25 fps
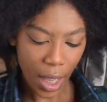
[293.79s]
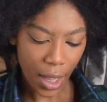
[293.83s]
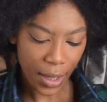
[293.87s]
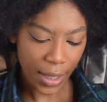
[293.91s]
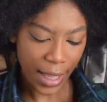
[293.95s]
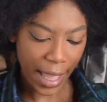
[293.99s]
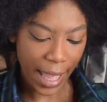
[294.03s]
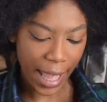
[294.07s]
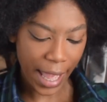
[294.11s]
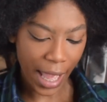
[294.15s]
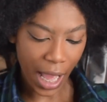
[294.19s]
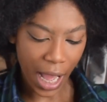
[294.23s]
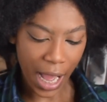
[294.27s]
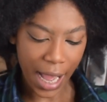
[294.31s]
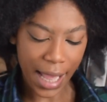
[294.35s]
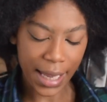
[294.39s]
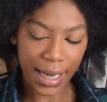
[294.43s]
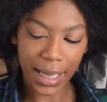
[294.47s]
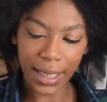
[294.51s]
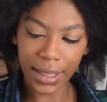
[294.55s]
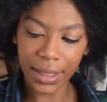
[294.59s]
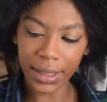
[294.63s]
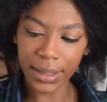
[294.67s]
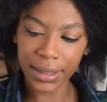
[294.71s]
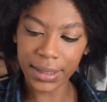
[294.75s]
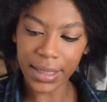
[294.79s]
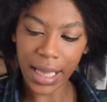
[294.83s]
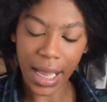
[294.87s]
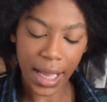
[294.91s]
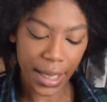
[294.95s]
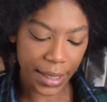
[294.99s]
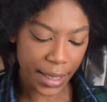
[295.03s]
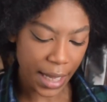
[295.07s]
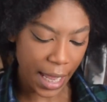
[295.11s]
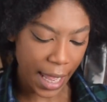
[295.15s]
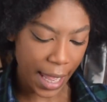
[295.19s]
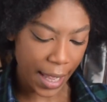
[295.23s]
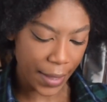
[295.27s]
Okay, eyeliner done,
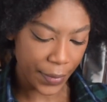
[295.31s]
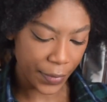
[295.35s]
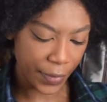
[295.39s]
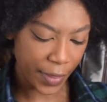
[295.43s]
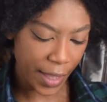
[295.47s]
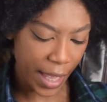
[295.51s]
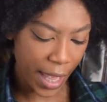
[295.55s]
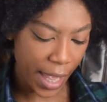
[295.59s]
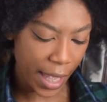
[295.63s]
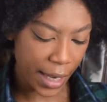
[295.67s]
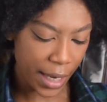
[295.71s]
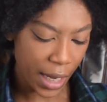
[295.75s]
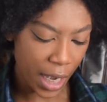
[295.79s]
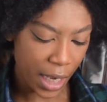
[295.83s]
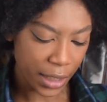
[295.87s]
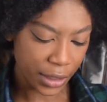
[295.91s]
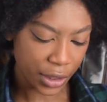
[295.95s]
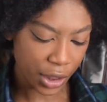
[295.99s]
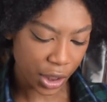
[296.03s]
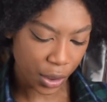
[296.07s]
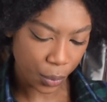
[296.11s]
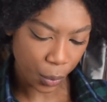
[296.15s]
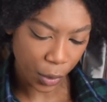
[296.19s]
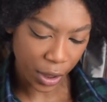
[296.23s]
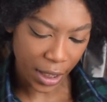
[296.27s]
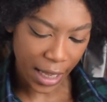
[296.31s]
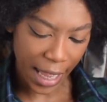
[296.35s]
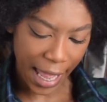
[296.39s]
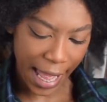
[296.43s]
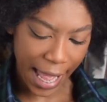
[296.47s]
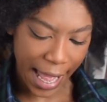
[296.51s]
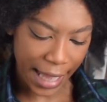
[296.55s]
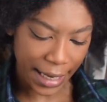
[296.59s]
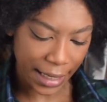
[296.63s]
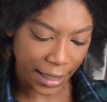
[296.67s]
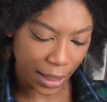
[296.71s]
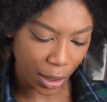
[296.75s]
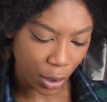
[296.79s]
and then I just want to
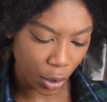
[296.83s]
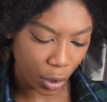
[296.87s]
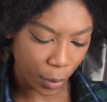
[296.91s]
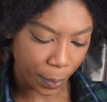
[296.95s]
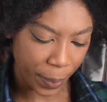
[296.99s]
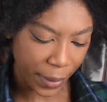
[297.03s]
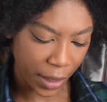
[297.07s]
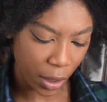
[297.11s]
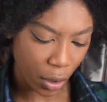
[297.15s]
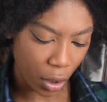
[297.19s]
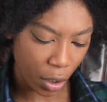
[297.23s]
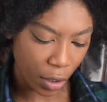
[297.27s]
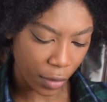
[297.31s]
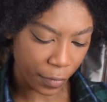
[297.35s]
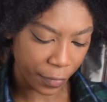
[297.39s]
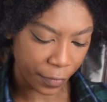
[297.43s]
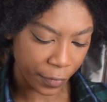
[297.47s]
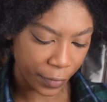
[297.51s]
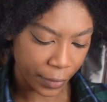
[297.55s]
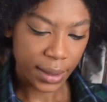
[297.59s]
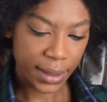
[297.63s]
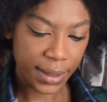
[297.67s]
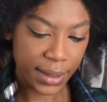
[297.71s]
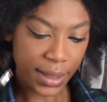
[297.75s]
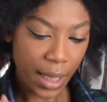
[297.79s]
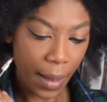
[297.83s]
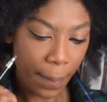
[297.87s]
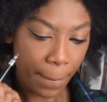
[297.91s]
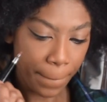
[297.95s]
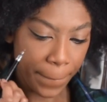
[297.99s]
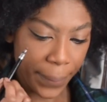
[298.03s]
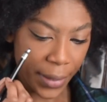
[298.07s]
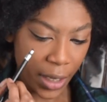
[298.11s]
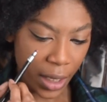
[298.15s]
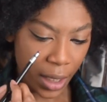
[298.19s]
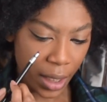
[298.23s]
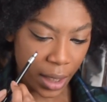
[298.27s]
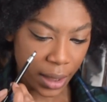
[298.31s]
add a little bit of
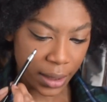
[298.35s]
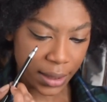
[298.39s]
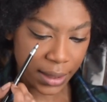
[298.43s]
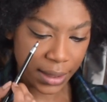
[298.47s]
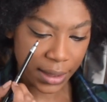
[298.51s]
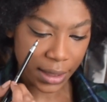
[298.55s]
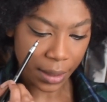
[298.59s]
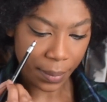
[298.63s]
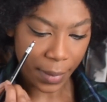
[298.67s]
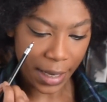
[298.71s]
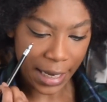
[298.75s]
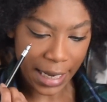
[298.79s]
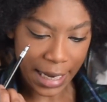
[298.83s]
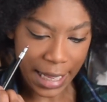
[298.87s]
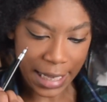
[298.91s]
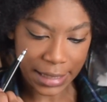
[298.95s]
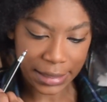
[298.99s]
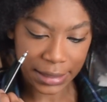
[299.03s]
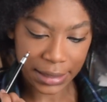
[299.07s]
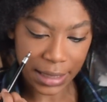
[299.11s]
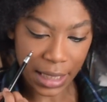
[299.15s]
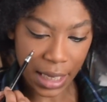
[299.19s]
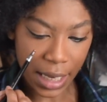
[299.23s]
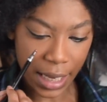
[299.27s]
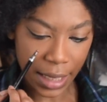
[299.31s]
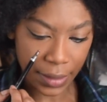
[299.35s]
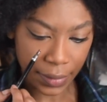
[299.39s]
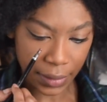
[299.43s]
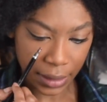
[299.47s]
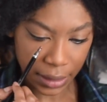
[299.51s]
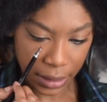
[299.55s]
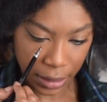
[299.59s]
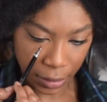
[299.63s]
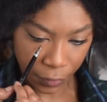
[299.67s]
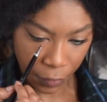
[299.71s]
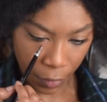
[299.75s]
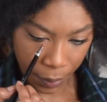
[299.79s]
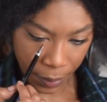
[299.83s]
Sunburst to my lash line.
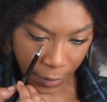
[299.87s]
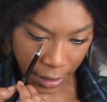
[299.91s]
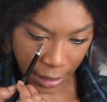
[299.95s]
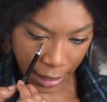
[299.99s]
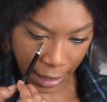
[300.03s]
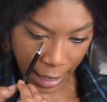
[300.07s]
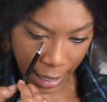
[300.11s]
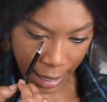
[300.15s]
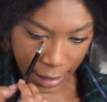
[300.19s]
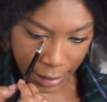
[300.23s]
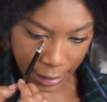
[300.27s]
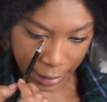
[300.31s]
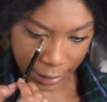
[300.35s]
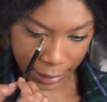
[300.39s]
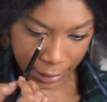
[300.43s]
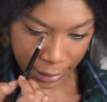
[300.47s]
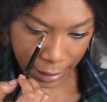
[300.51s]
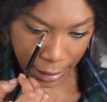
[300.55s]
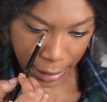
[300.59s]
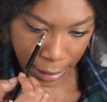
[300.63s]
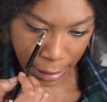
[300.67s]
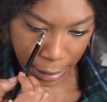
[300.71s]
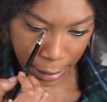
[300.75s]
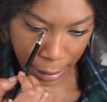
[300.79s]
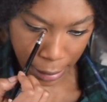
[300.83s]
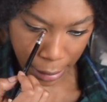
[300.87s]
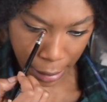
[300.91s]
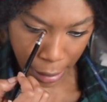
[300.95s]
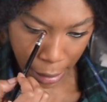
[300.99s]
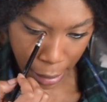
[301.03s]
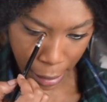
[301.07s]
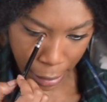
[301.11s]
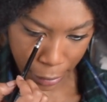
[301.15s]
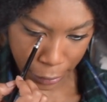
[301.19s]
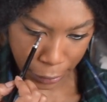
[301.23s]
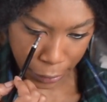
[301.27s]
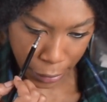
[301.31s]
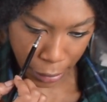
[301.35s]
This is from the Galaxy
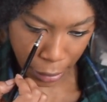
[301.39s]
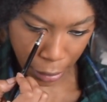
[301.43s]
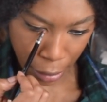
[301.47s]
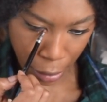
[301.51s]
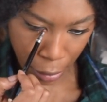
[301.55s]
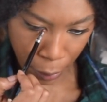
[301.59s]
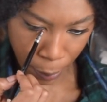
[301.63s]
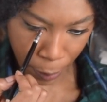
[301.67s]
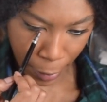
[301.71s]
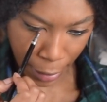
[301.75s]
Eyeshadow